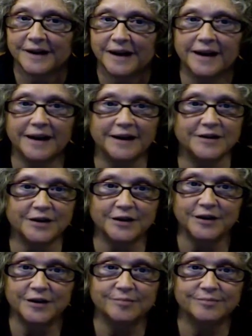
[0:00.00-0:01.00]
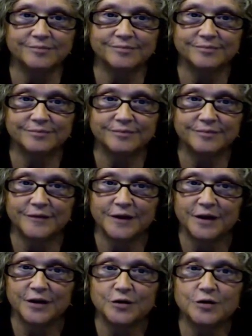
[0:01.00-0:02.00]
I gotta tell you,
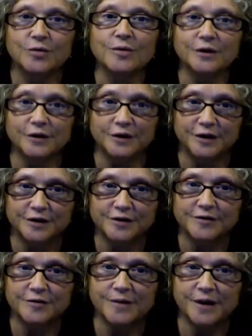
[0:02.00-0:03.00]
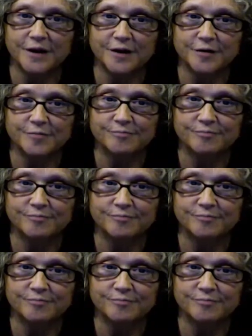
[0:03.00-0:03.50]
200 years from now,